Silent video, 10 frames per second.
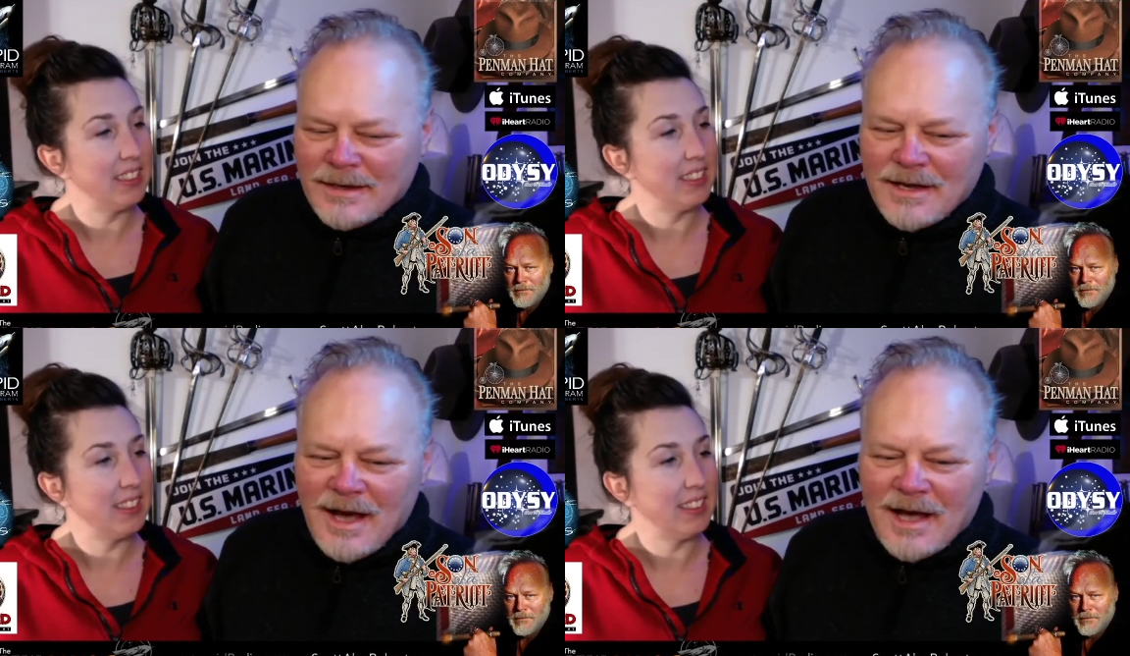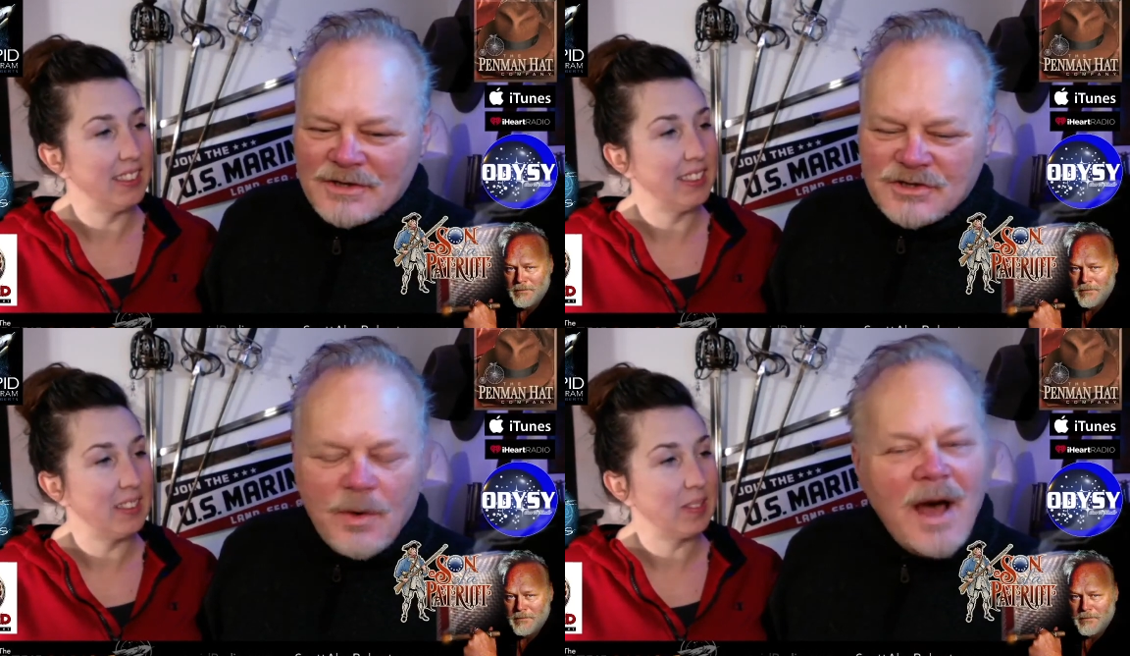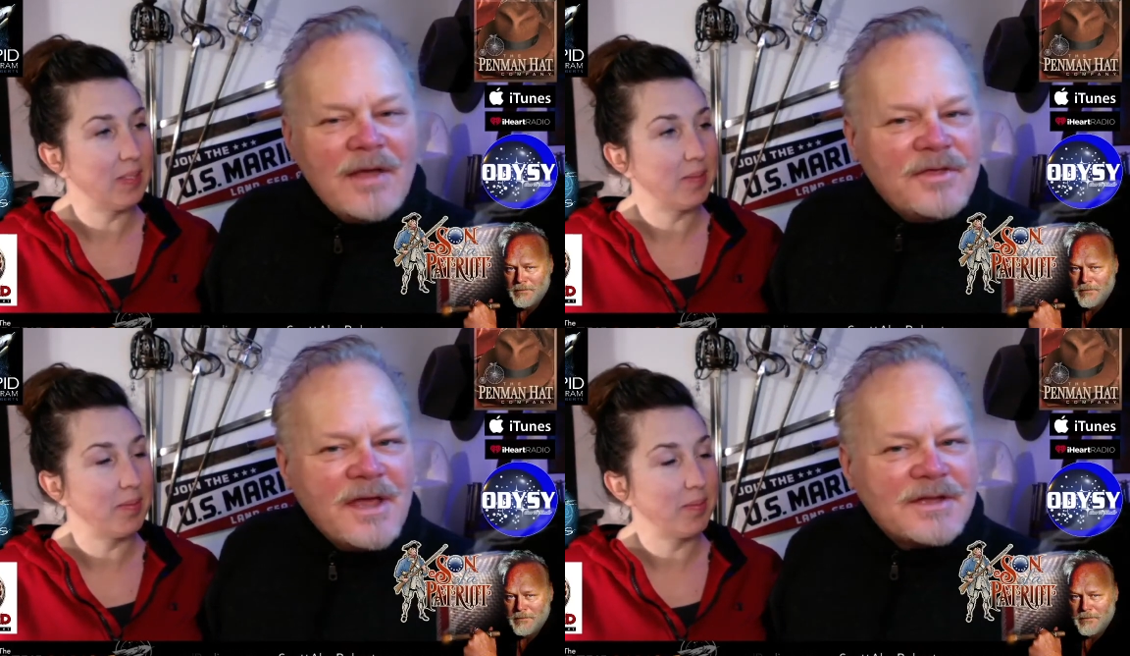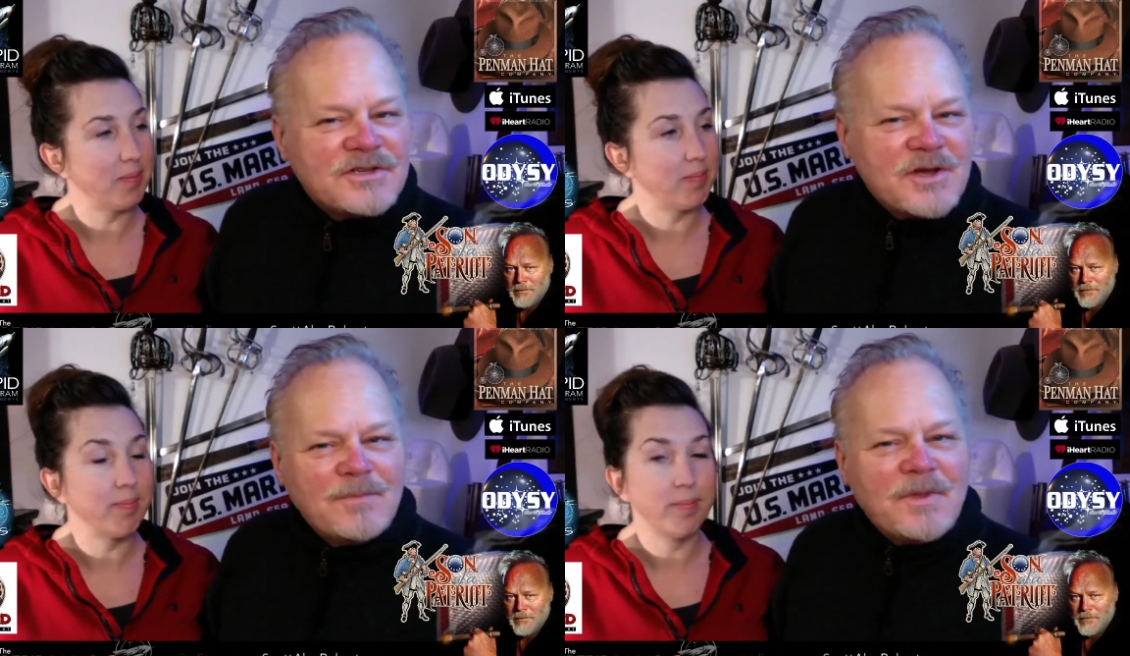Speaker 1: Uh, so I think it's
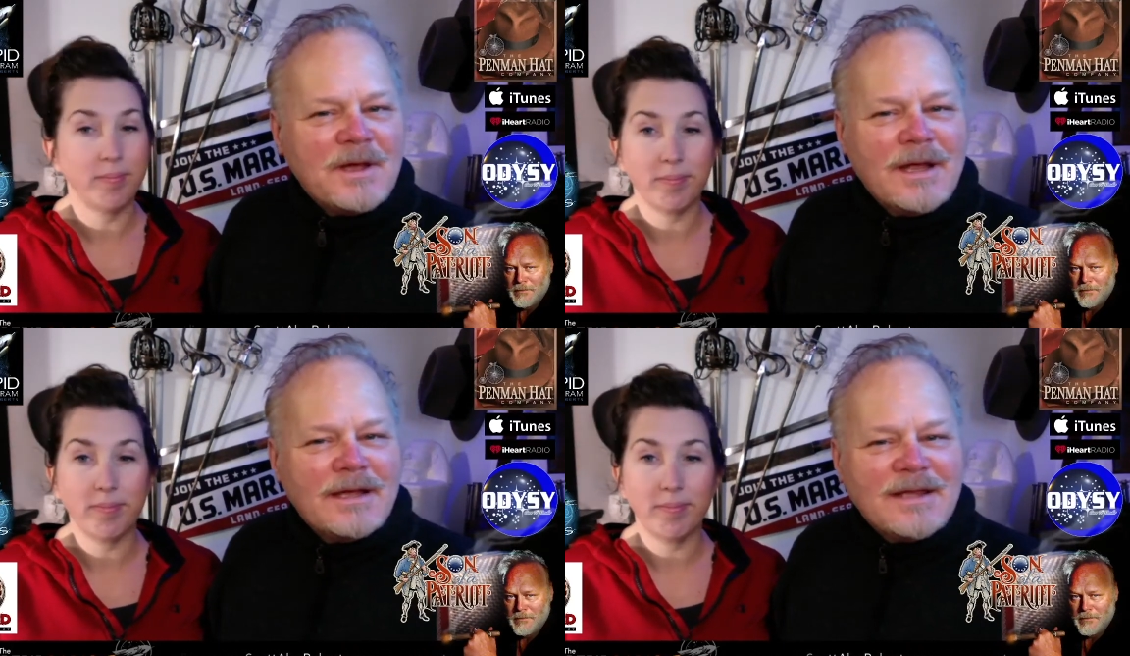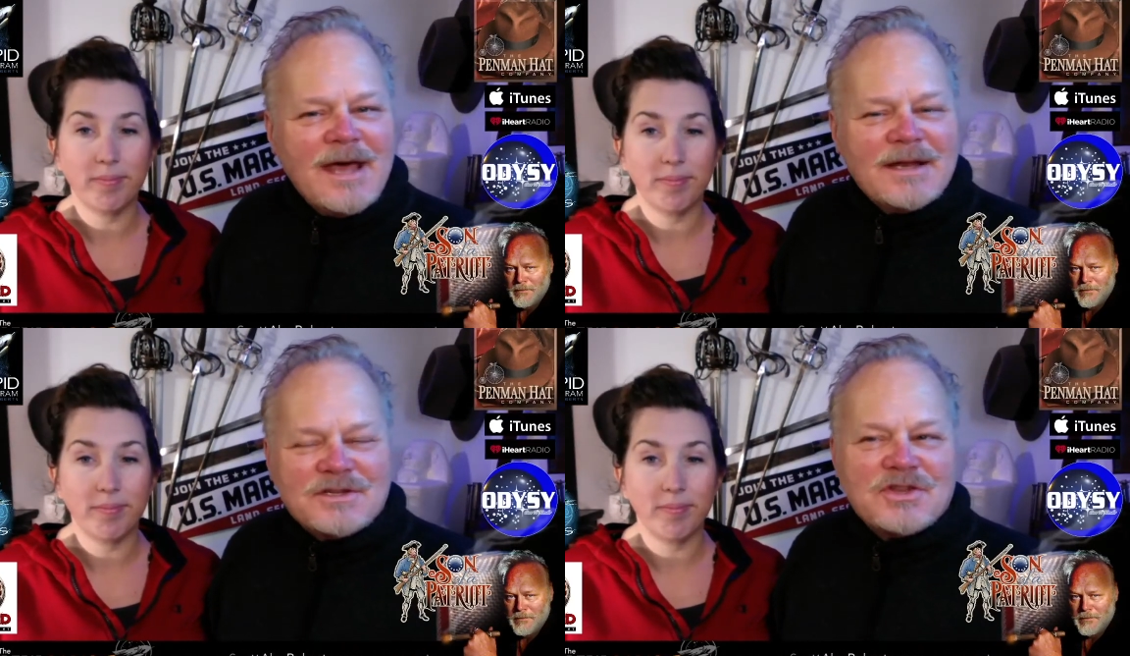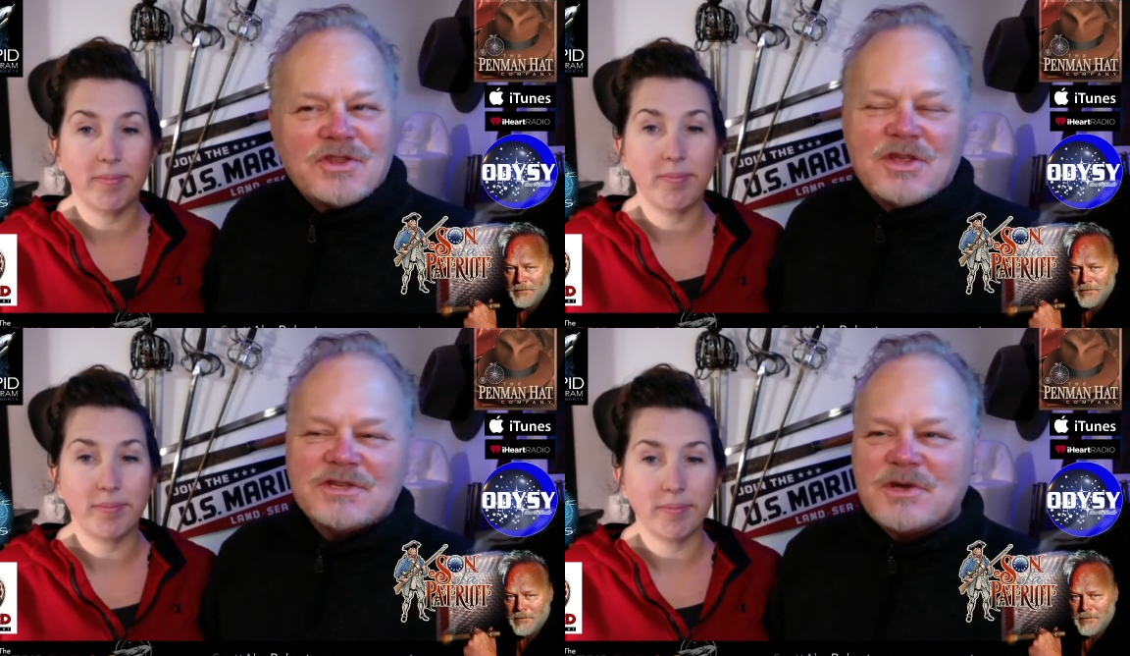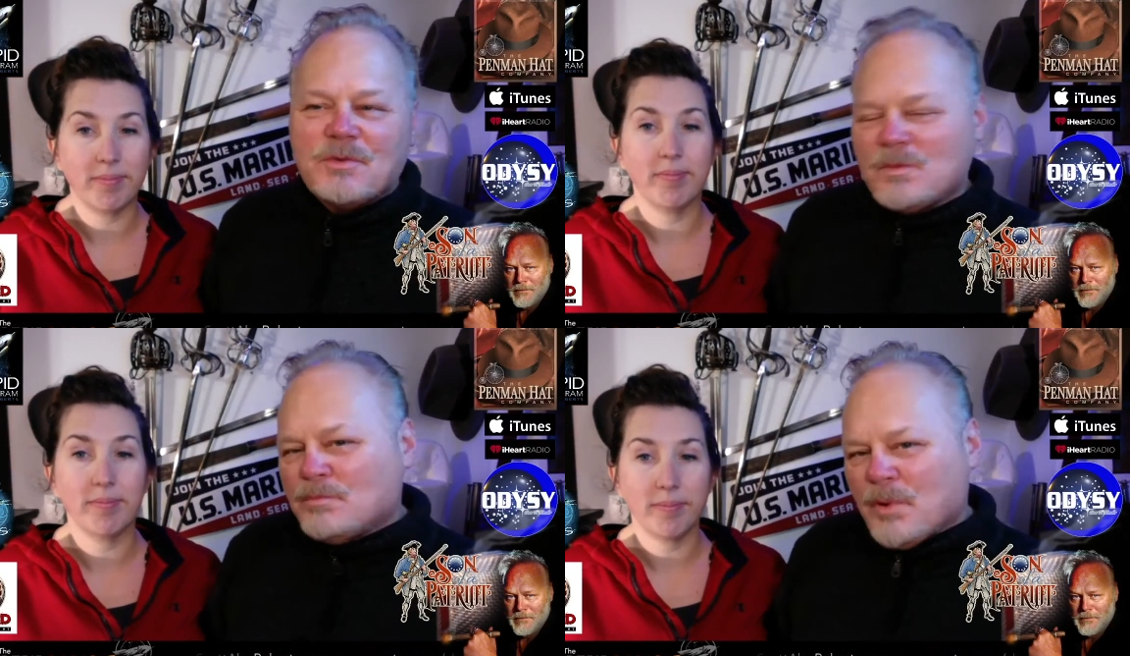something like that. It's the things that
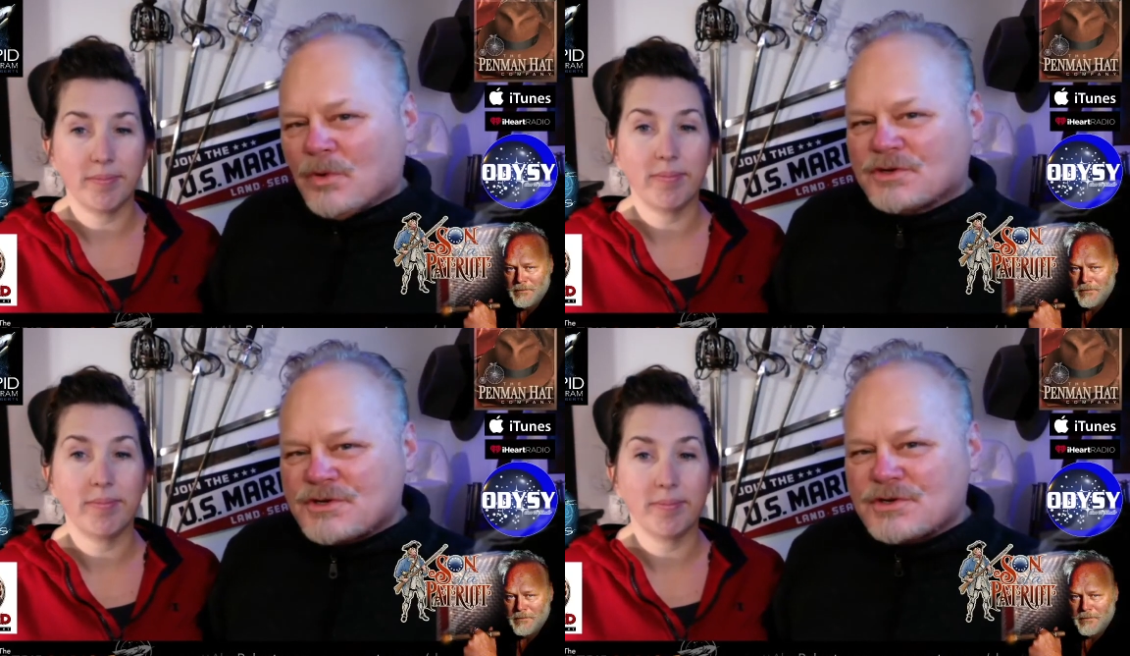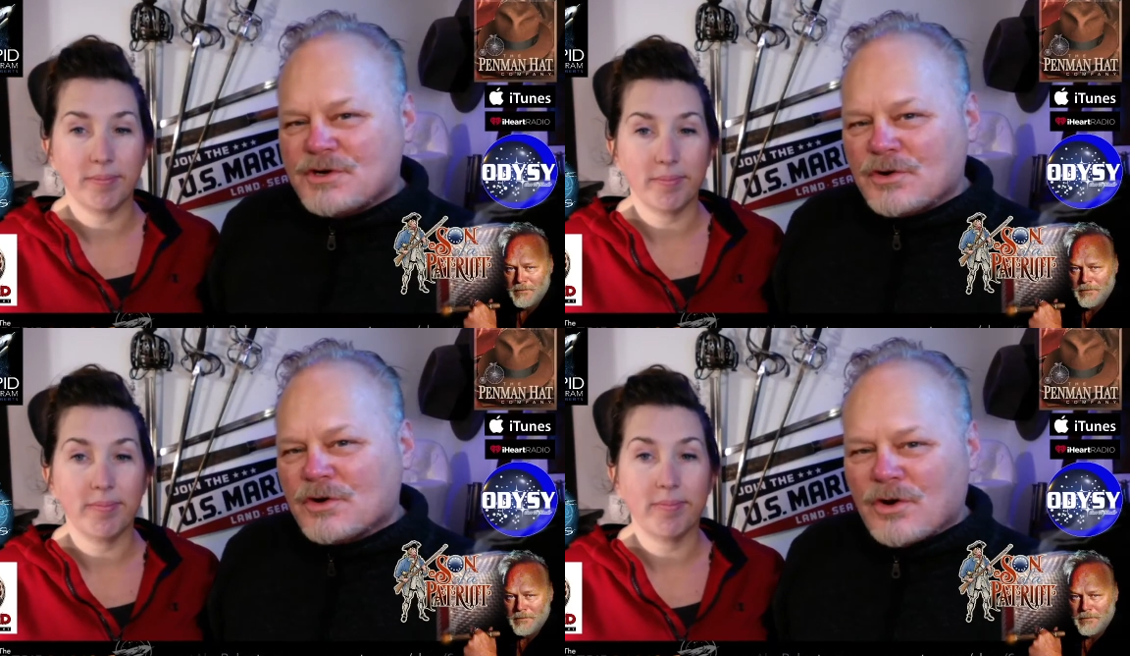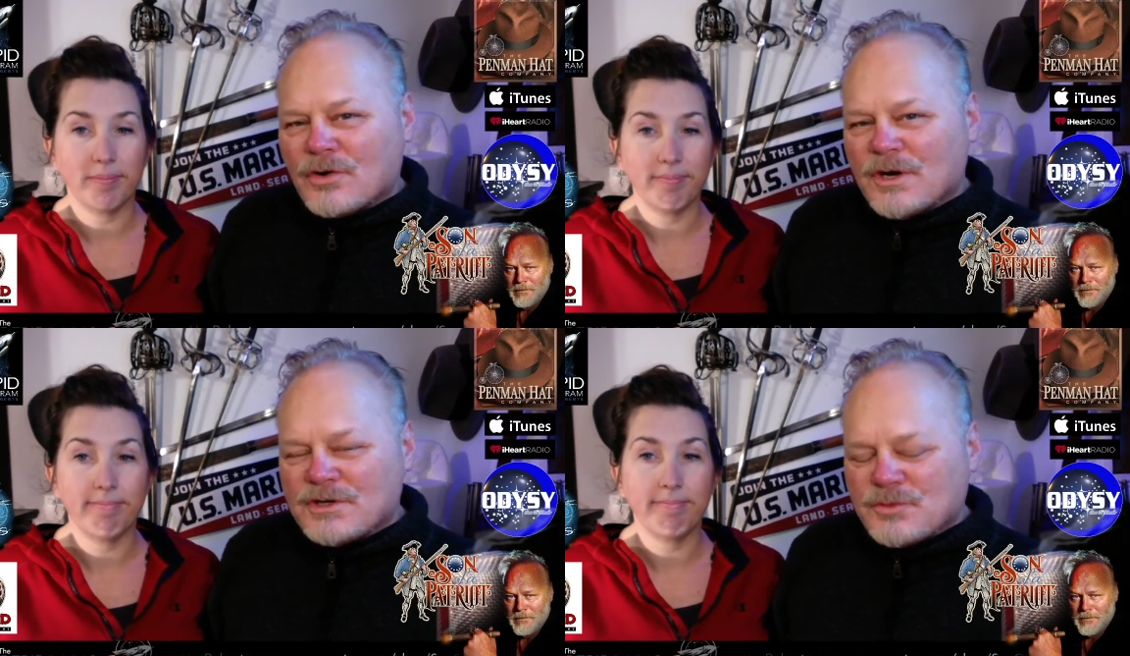would bolster your courage.